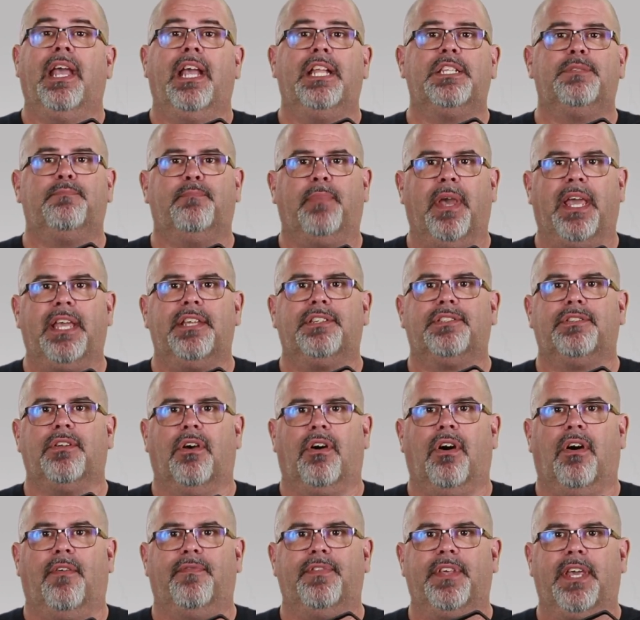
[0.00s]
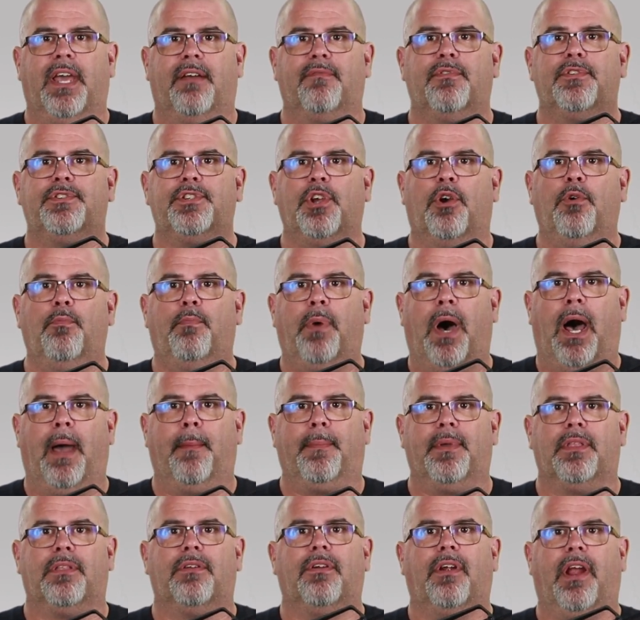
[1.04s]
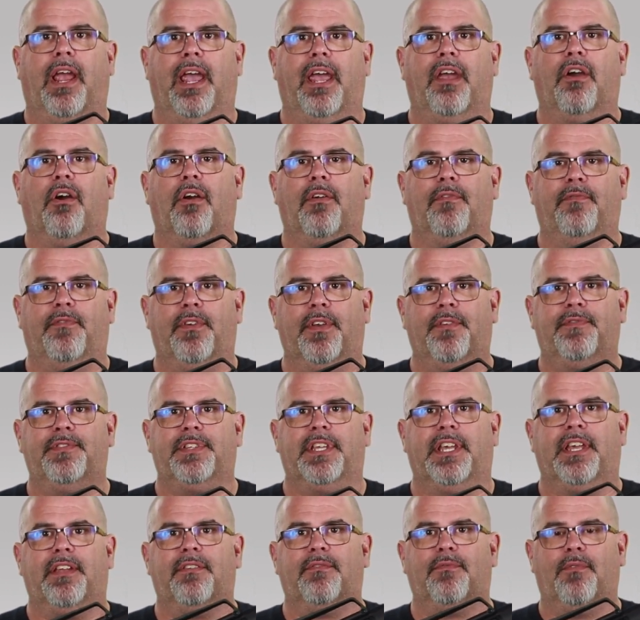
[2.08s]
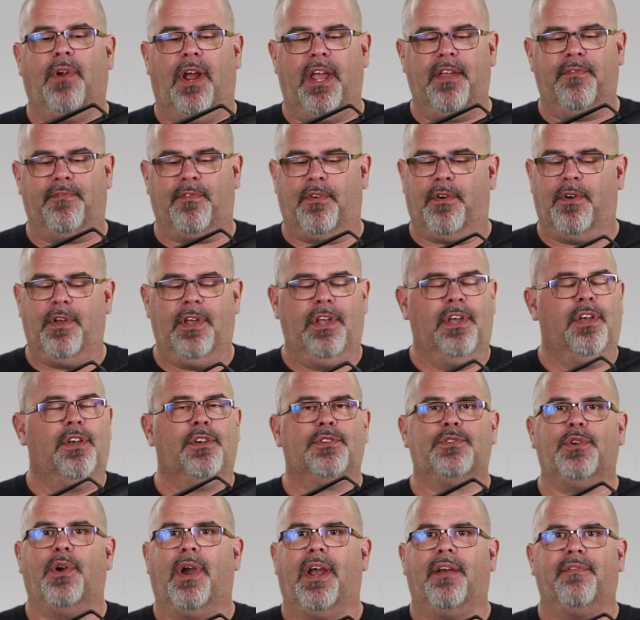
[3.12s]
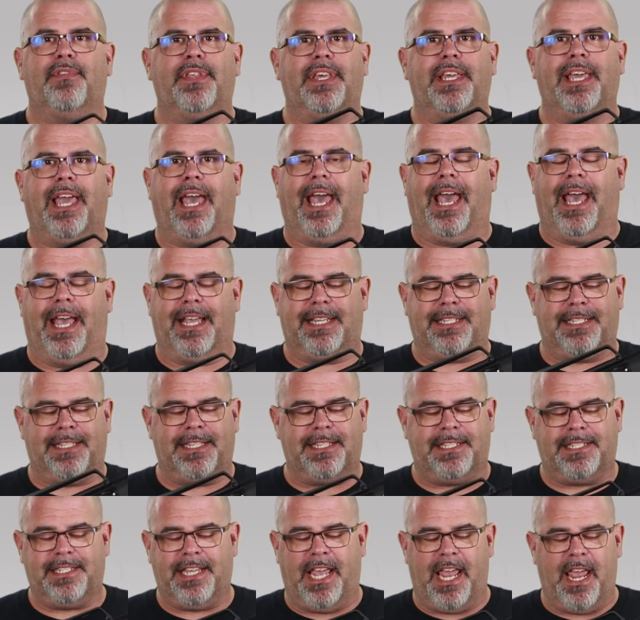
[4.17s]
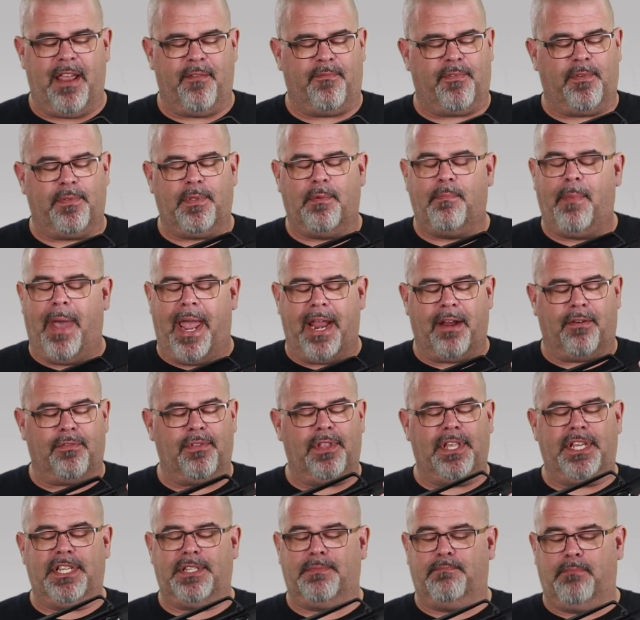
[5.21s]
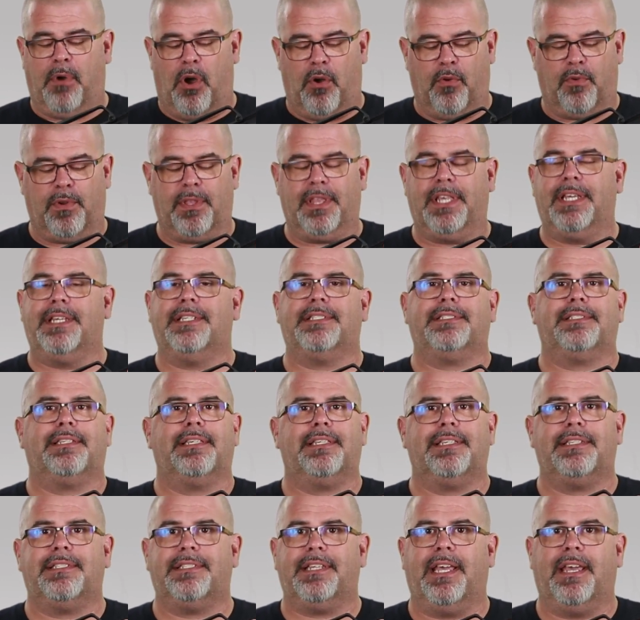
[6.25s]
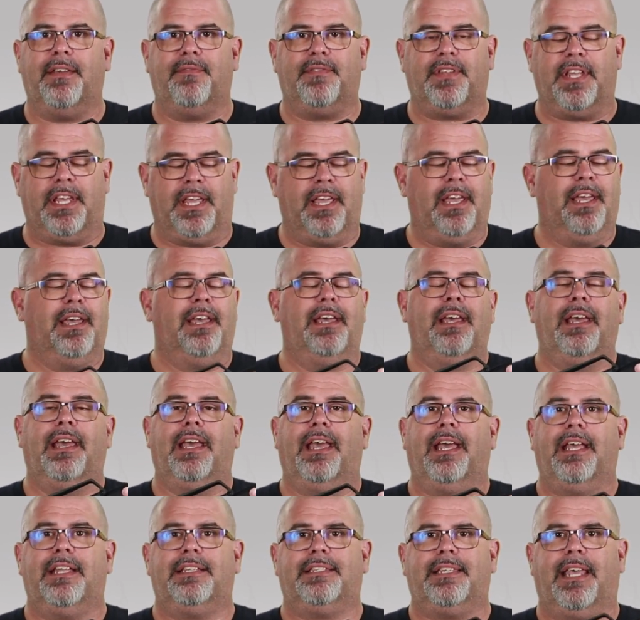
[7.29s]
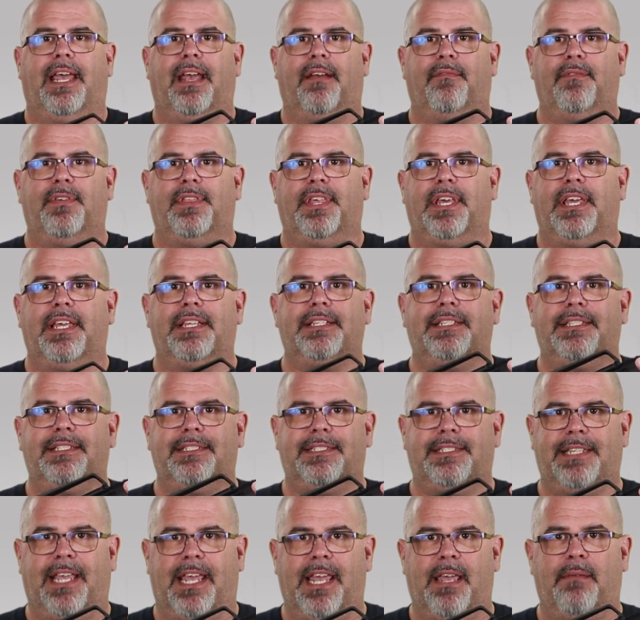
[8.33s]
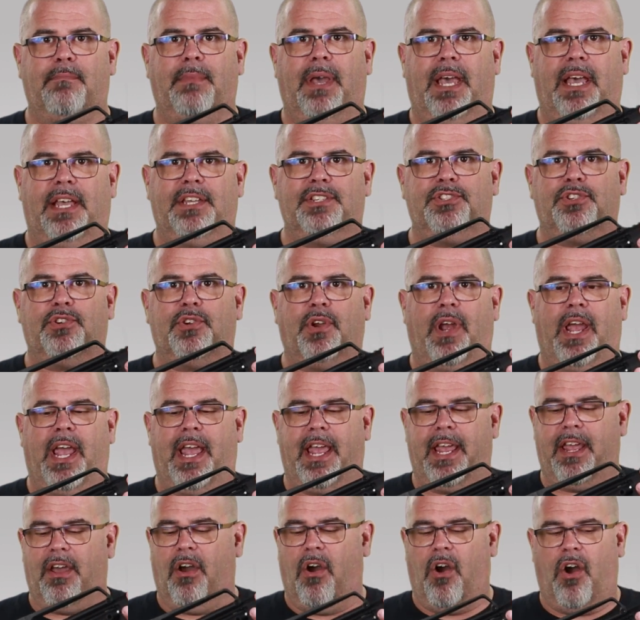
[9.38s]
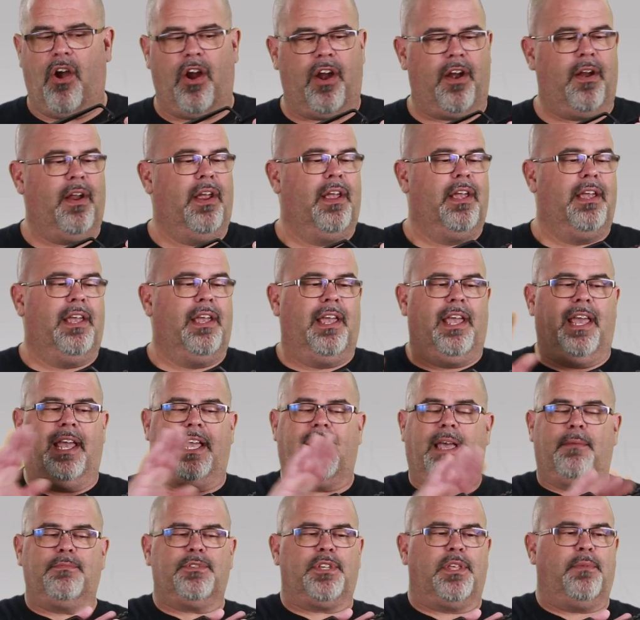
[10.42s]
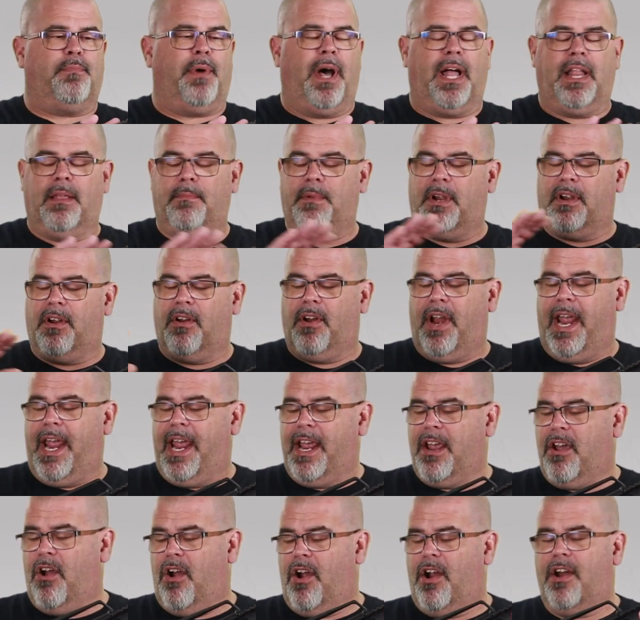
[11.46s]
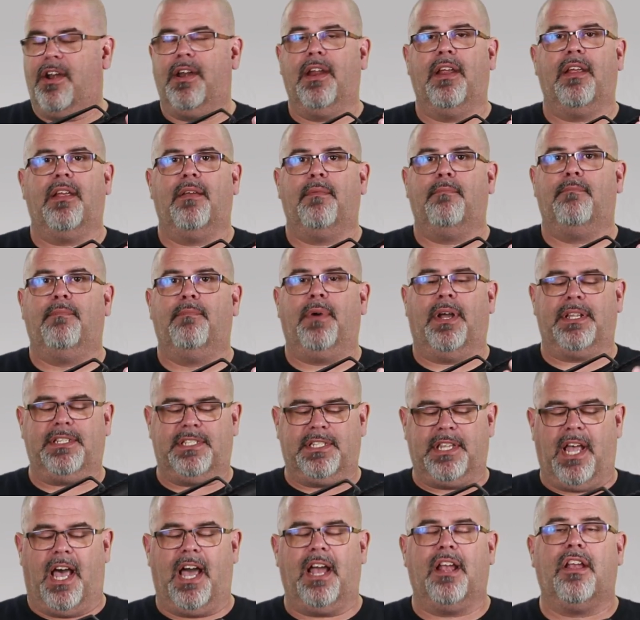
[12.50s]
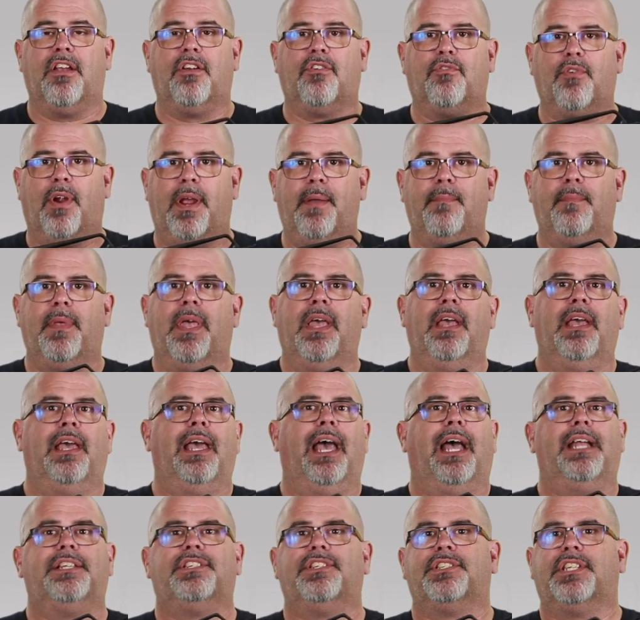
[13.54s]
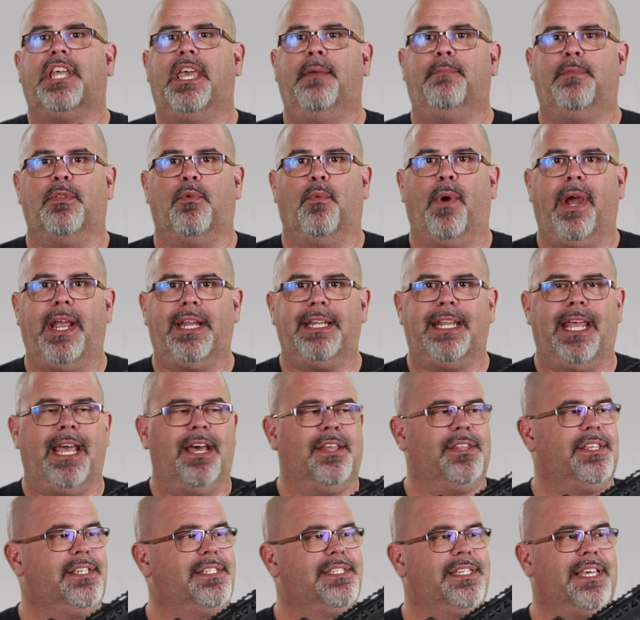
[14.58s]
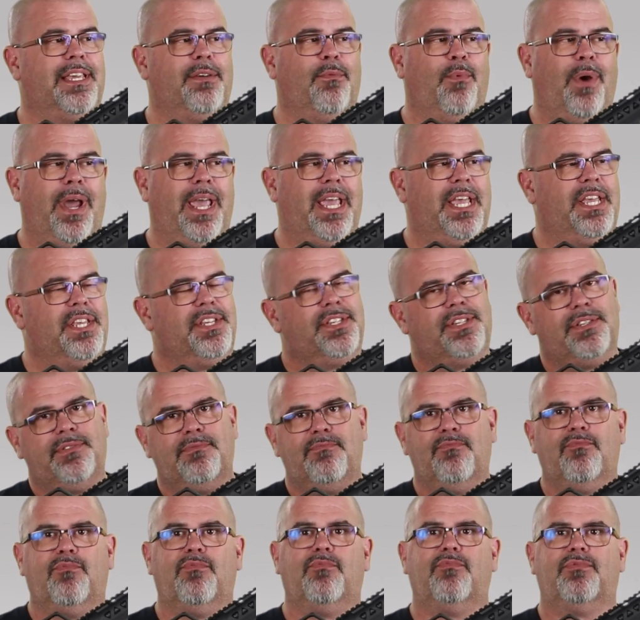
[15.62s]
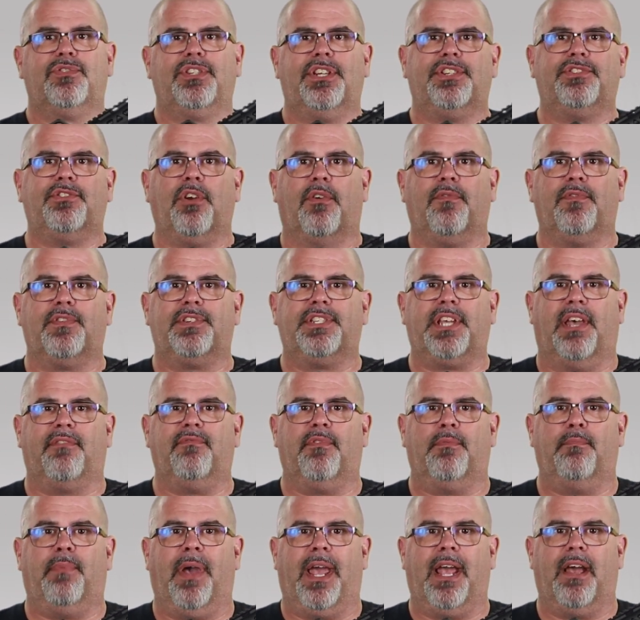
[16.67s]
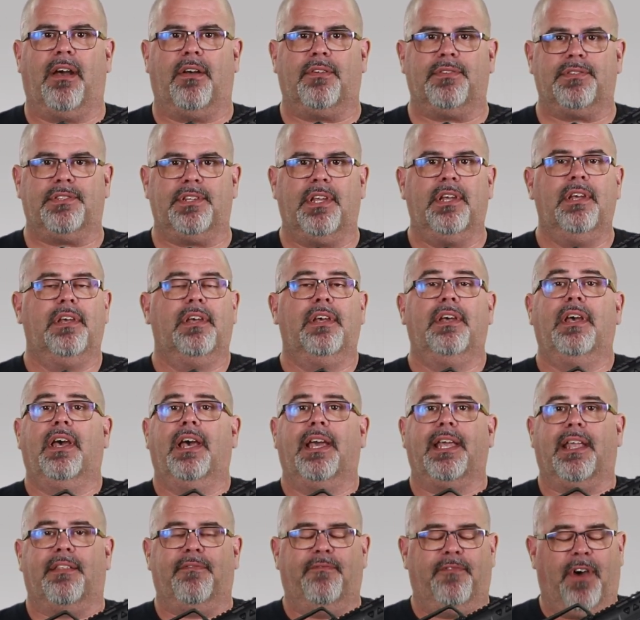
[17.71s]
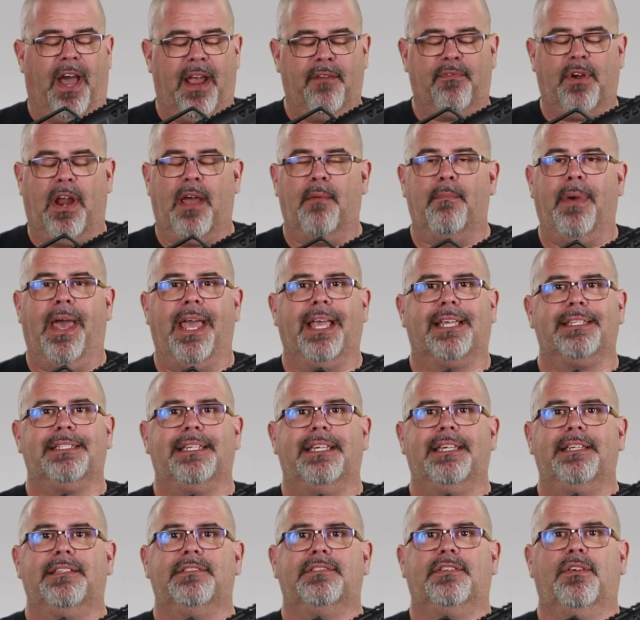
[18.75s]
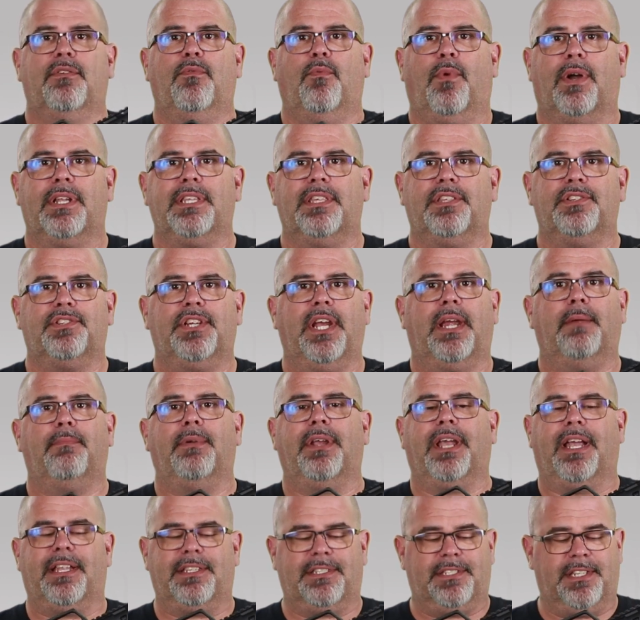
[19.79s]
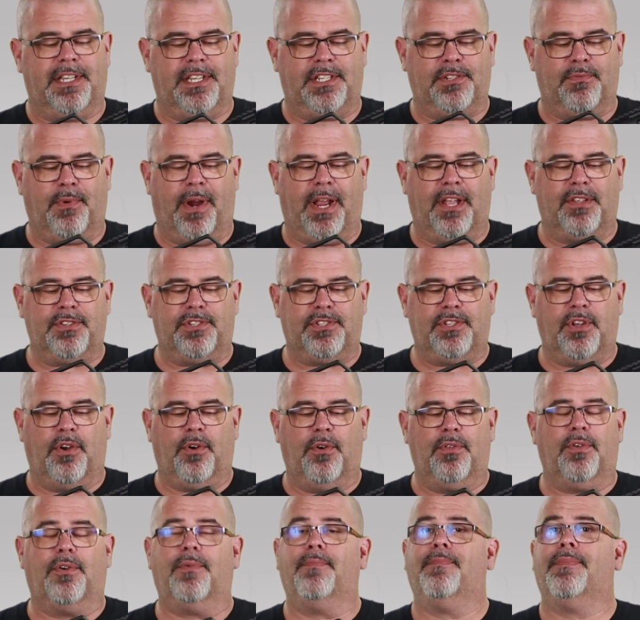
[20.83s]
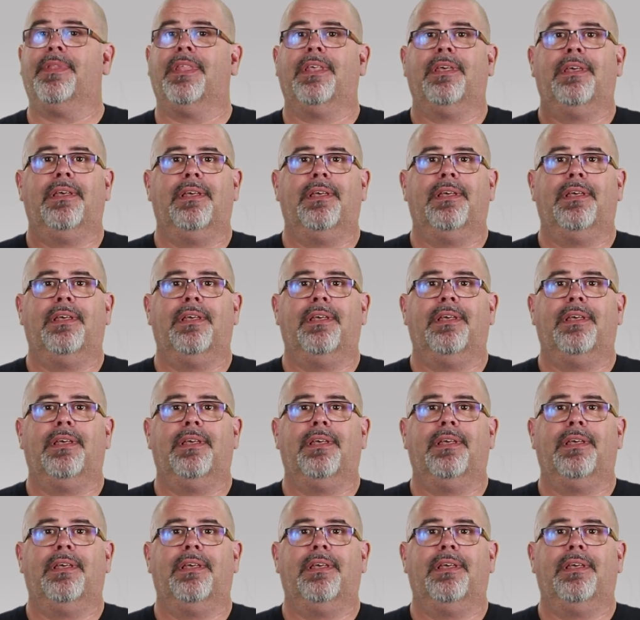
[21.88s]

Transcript: It's based off the ever so popular AR-15 rifle. So everything acts the same from the mag release, bolt release to the safety. It's everything the same as your AR. It comes with a polymer handguard, buttstock grip. That's just keeping the weight down. This thing weighs just over seven pounds. Again, five round magazines, one in the chamber. You got six rounds total.